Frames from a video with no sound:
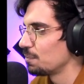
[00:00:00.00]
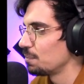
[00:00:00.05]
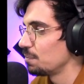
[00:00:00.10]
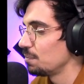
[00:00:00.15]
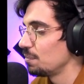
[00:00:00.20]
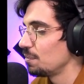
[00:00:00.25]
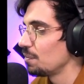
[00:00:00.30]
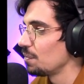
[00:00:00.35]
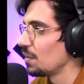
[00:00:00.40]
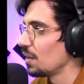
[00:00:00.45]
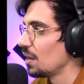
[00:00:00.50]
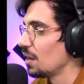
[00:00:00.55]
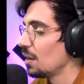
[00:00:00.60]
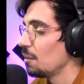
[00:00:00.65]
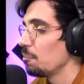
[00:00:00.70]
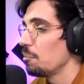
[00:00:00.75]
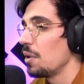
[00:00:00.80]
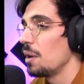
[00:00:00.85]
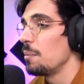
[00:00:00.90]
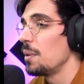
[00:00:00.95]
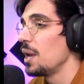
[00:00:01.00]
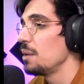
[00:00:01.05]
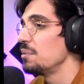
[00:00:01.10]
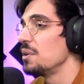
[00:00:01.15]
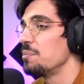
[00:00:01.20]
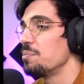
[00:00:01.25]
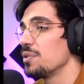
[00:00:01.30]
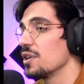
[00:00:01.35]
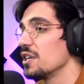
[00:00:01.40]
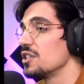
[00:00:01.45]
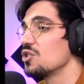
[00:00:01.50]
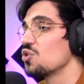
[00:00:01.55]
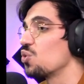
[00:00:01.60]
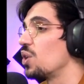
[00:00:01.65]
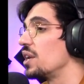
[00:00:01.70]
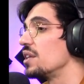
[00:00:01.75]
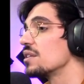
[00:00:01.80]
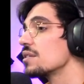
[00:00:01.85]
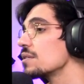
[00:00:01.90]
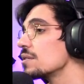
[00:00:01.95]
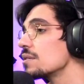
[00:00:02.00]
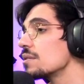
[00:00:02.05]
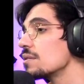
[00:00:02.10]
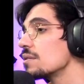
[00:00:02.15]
Go, but maybe it plays great.